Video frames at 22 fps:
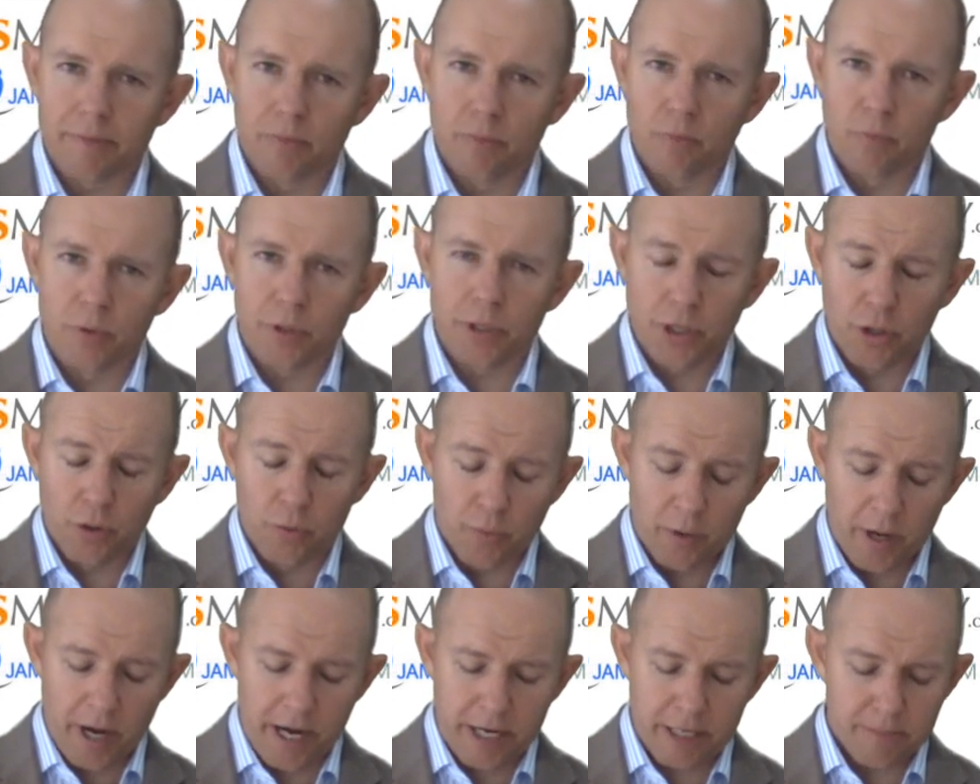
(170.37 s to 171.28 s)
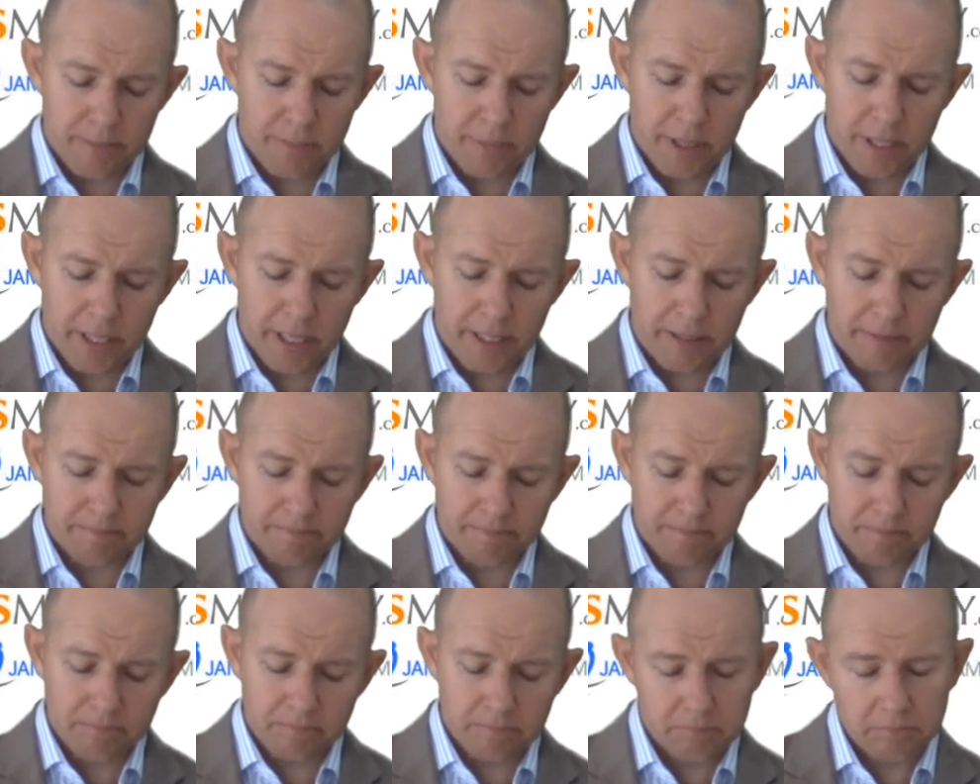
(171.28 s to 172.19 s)
Would your reaction be,
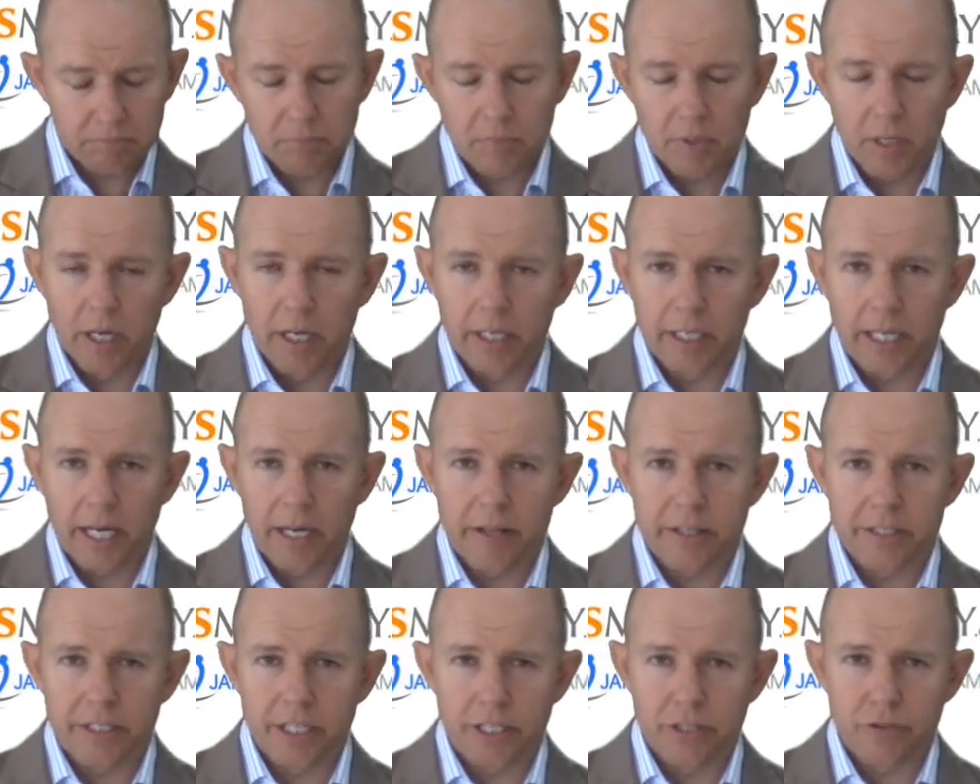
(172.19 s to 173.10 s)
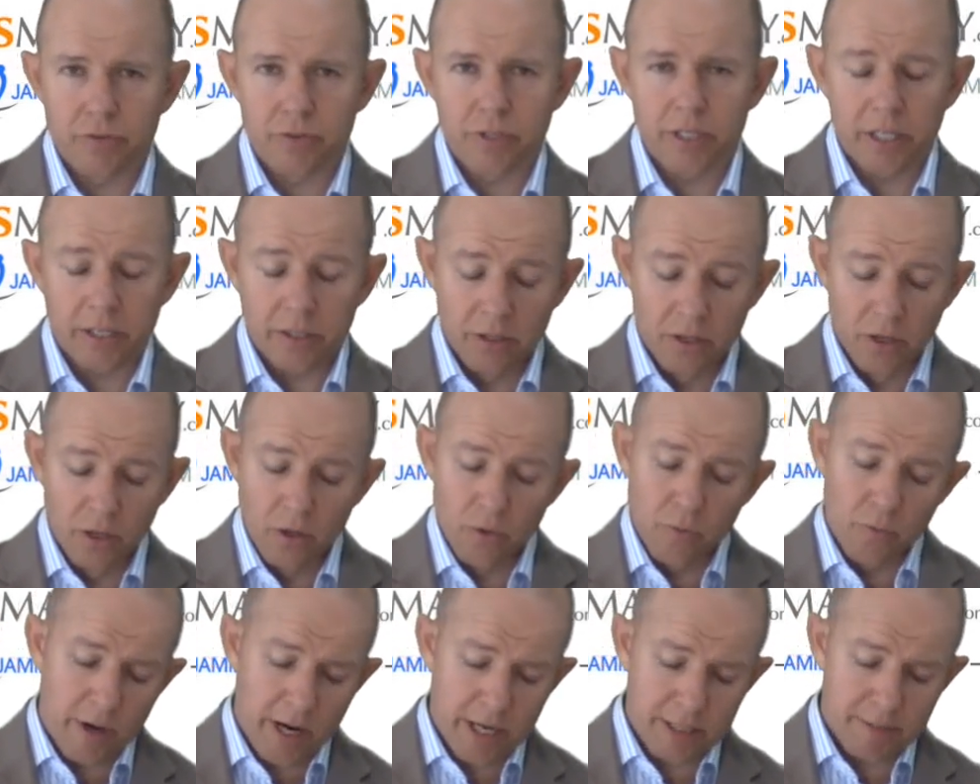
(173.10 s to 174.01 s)
okay, that's interesting?
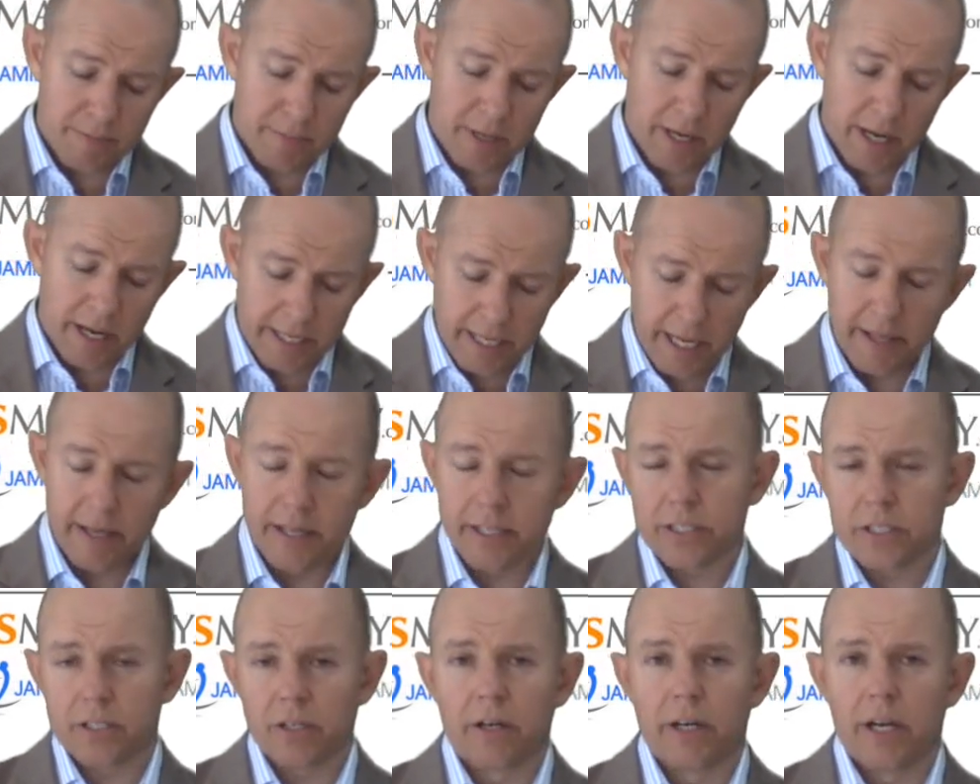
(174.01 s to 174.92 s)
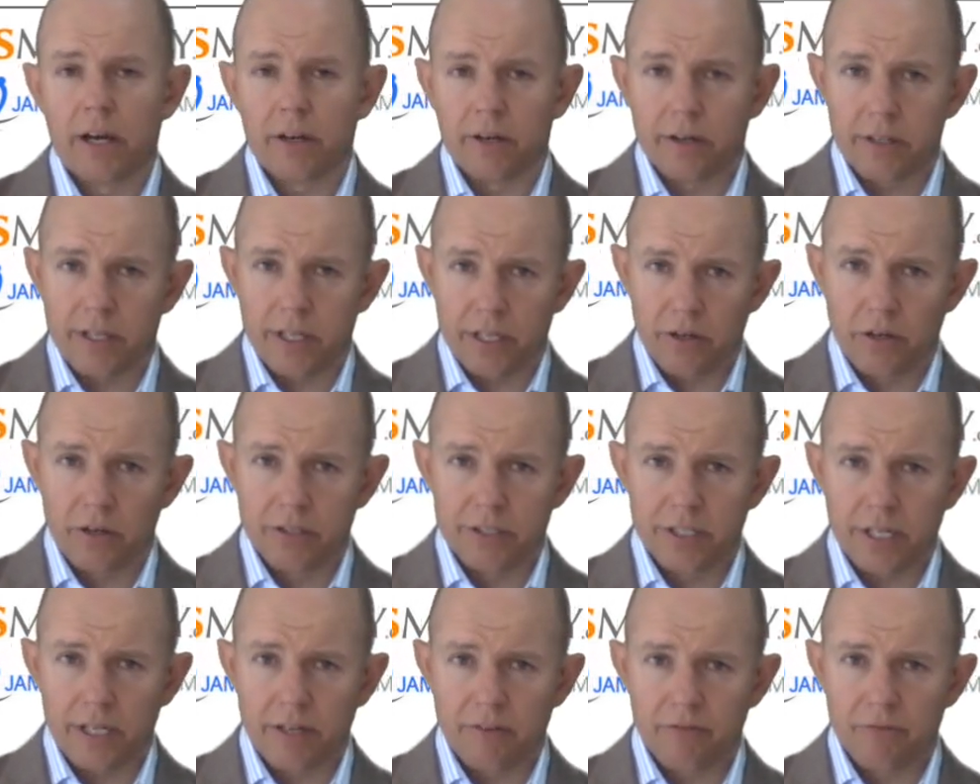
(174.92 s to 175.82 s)
Reaction be, okay, I now got the
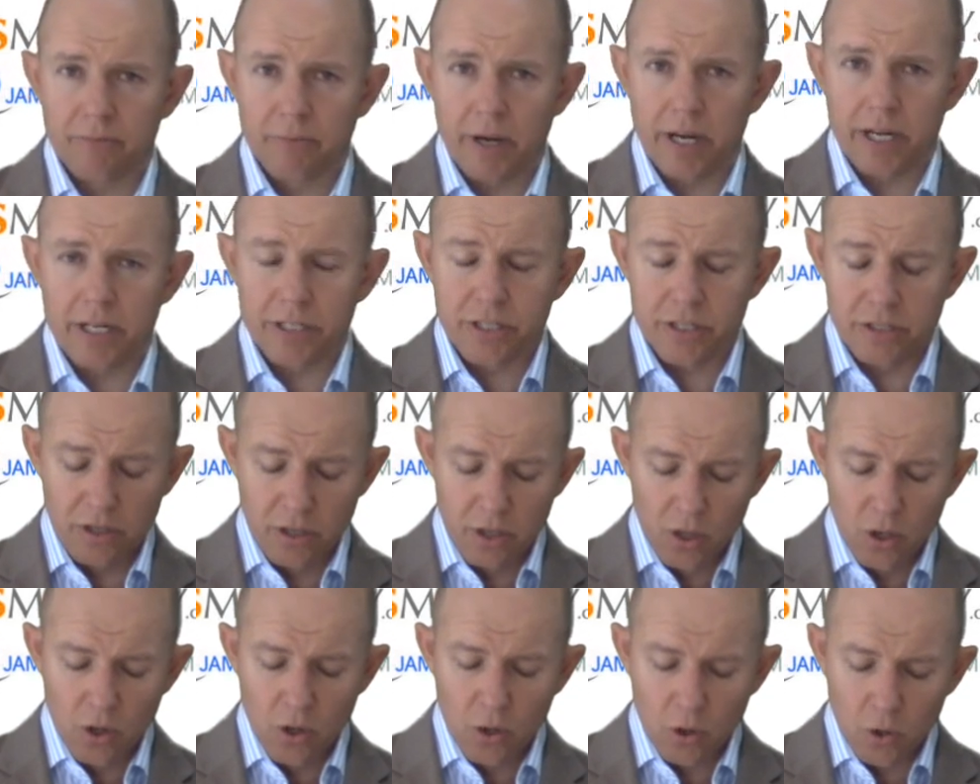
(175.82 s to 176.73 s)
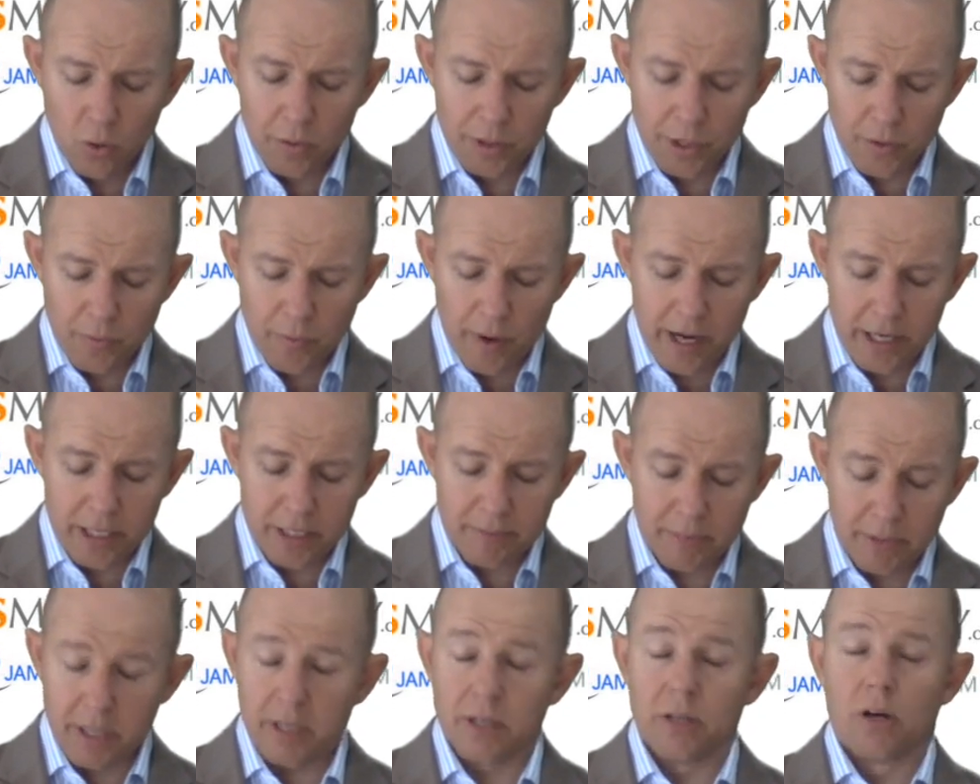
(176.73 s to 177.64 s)
contact information? Or would your reaction
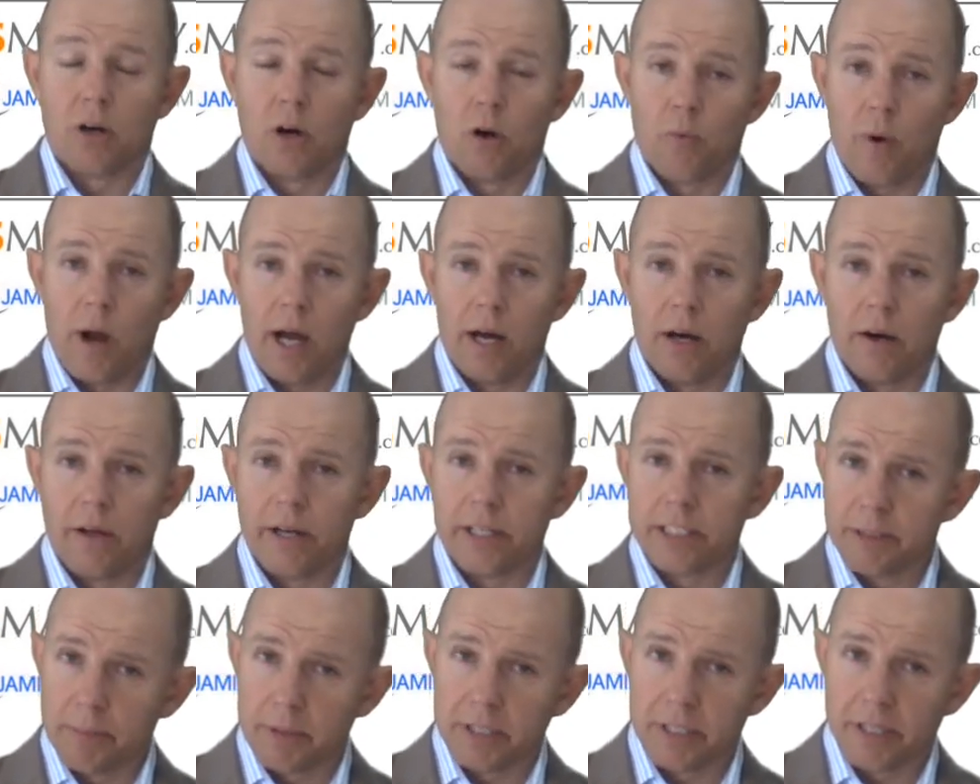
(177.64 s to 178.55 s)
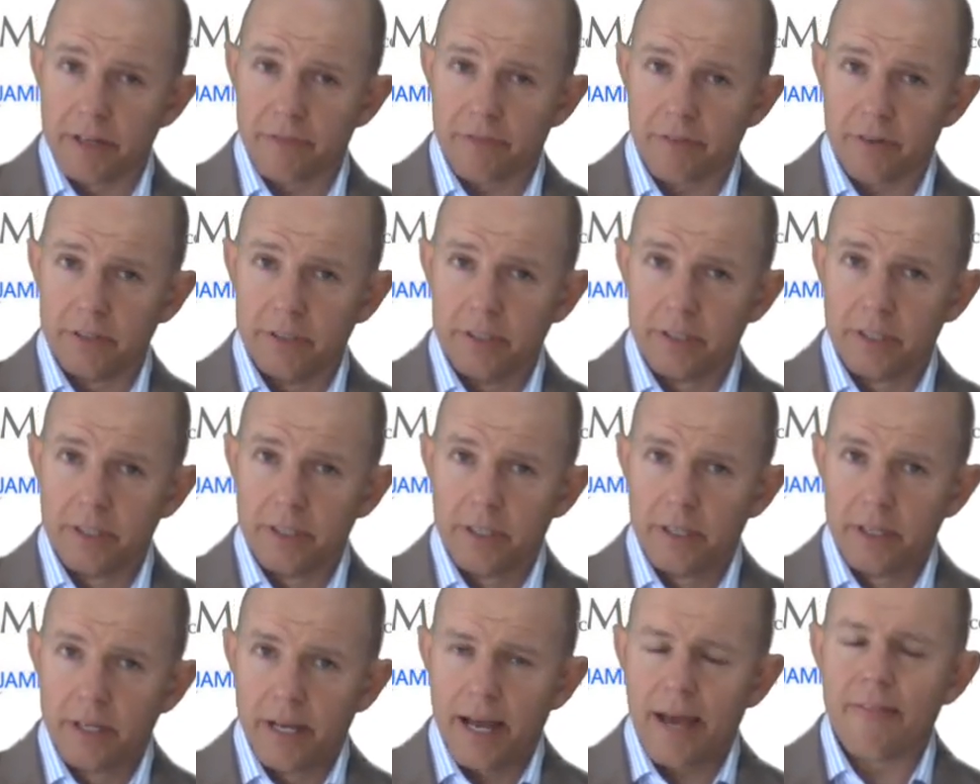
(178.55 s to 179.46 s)
be, oh wow, that's a bit different?
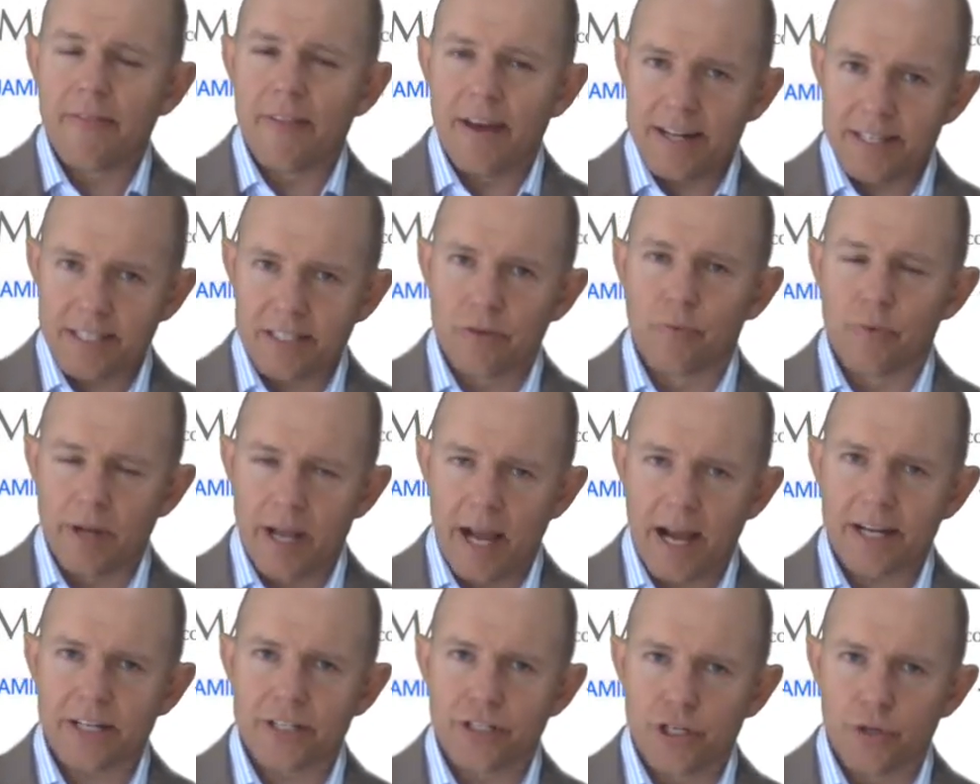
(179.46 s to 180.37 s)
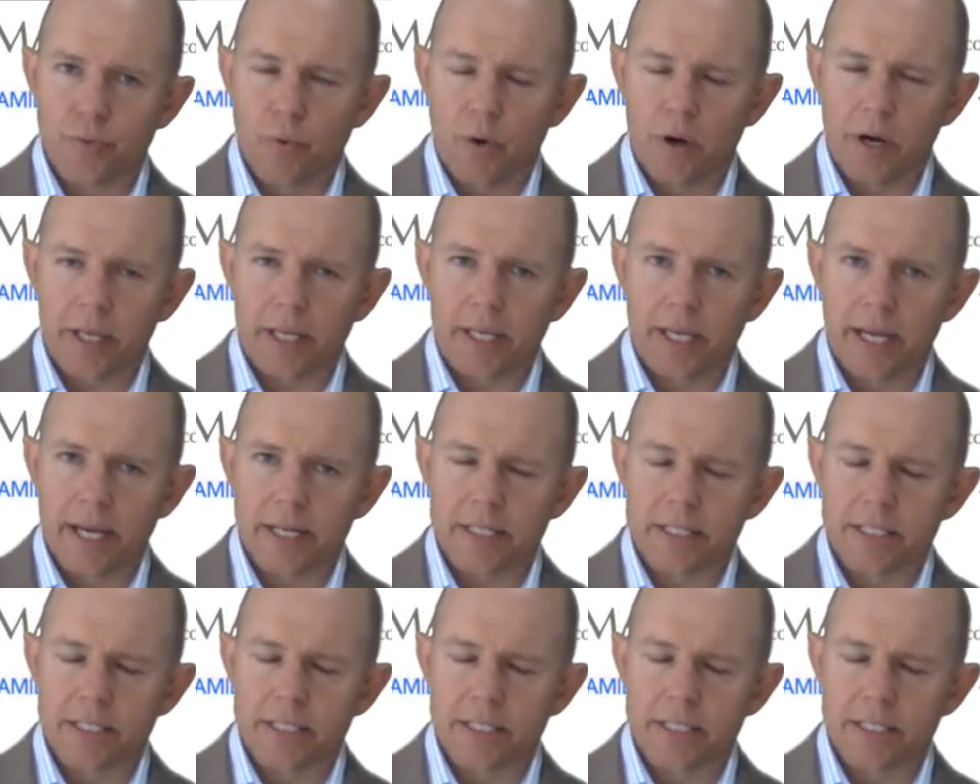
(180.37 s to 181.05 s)
And that's the reaction you want to get.